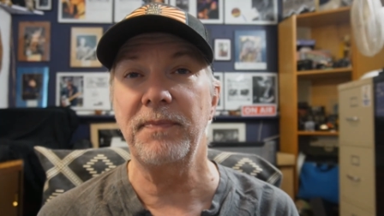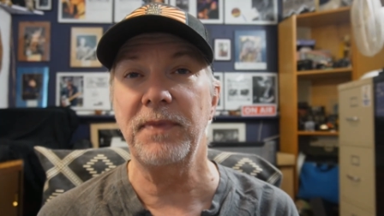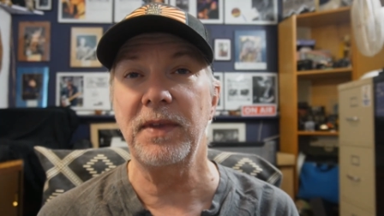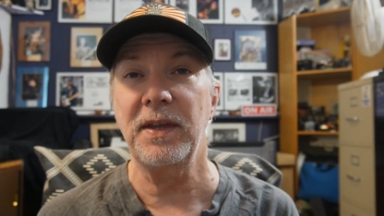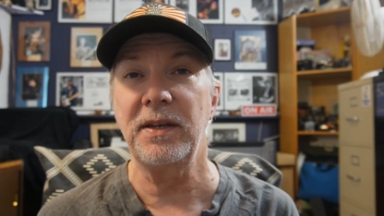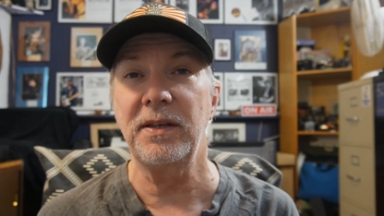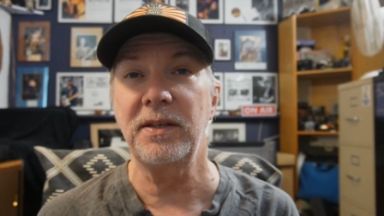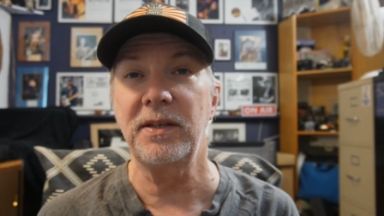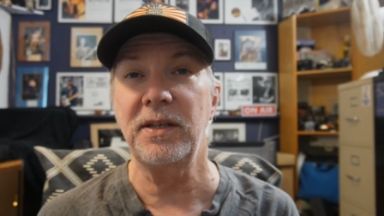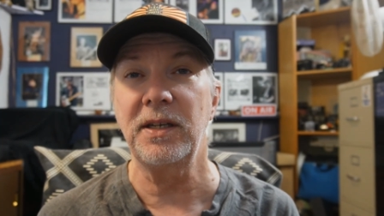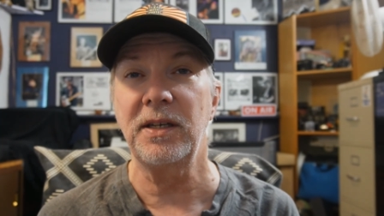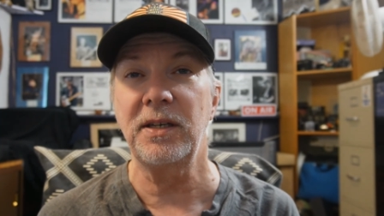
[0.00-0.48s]

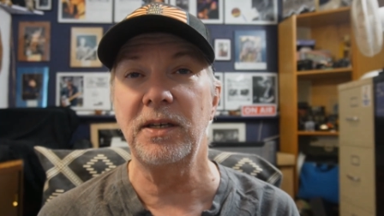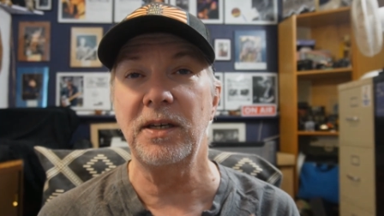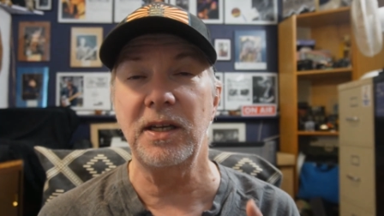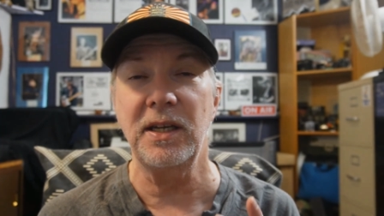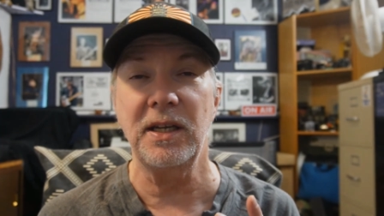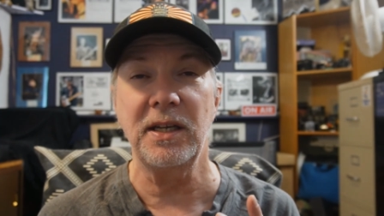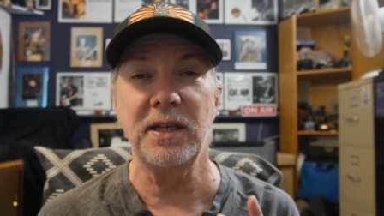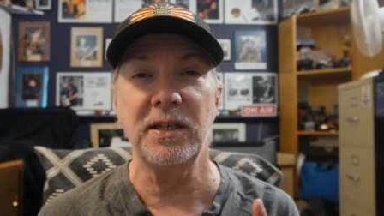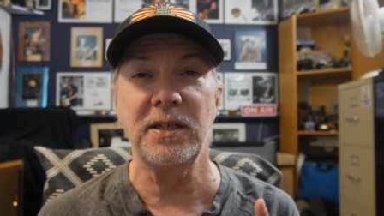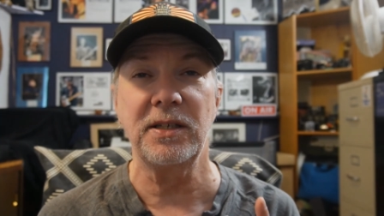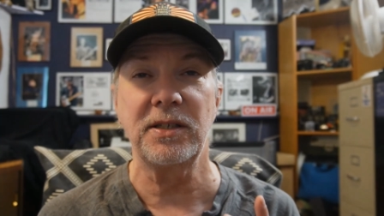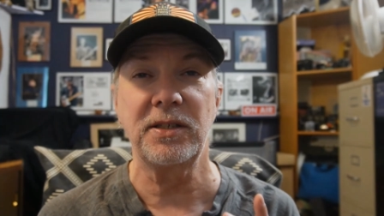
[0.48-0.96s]
and didn't
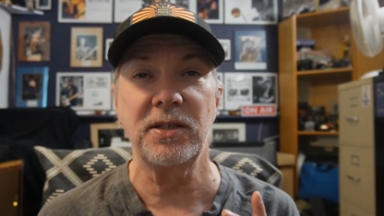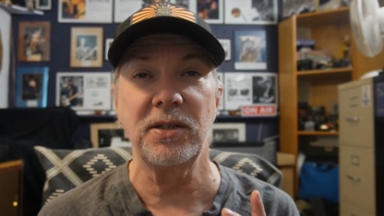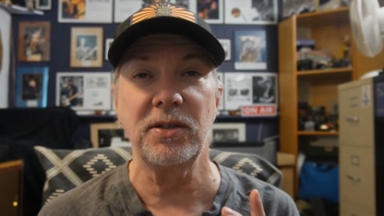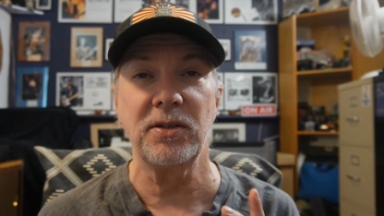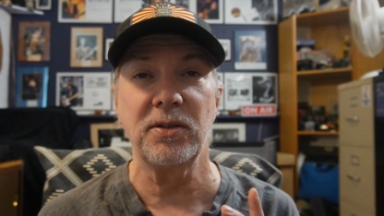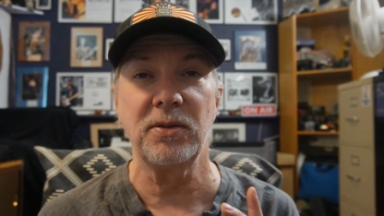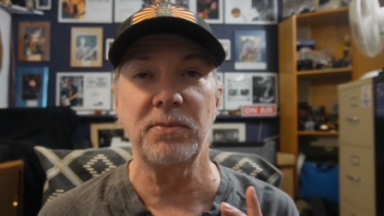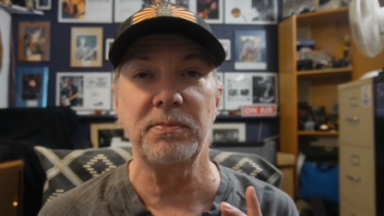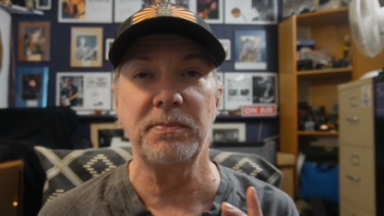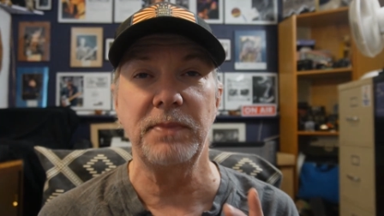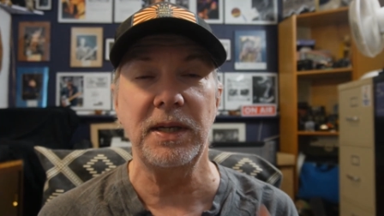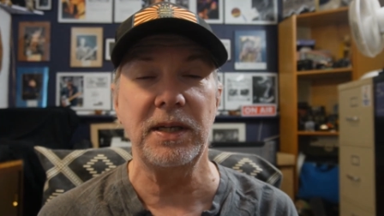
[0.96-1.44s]
end
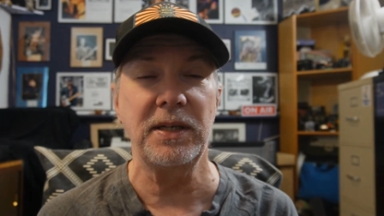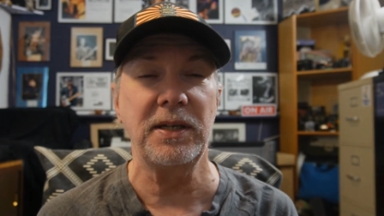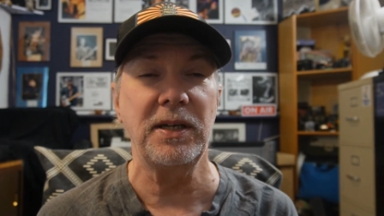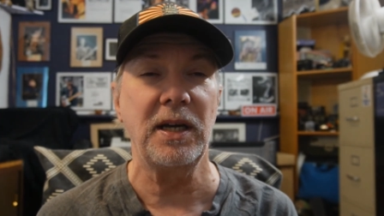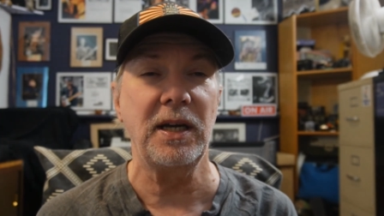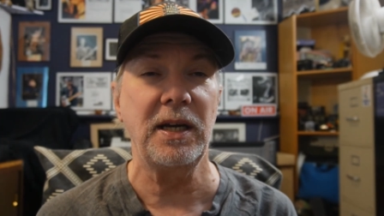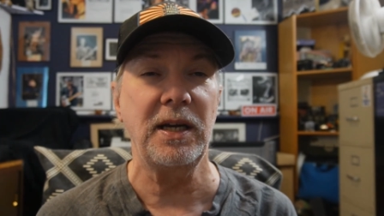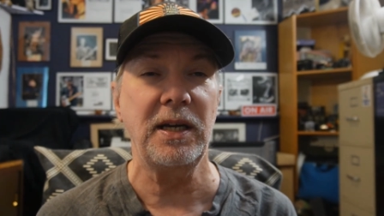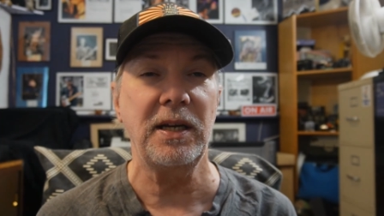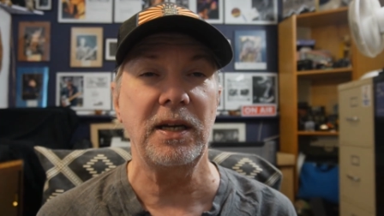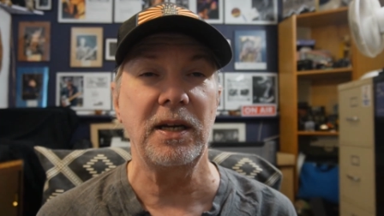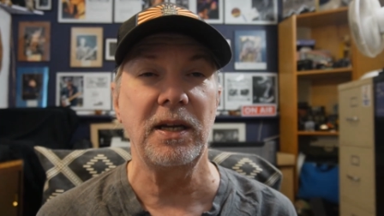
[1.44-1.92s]
until
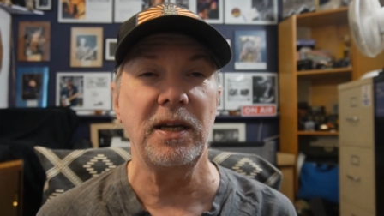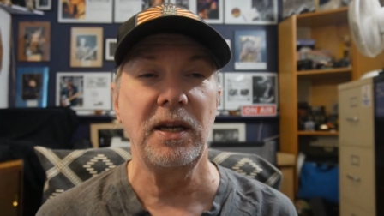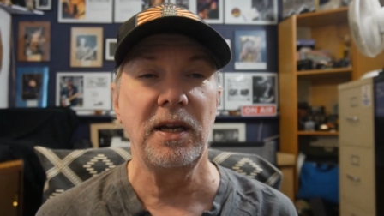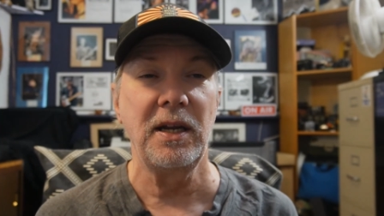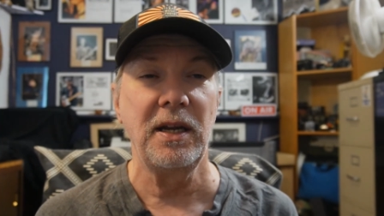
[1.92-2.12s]
midnight.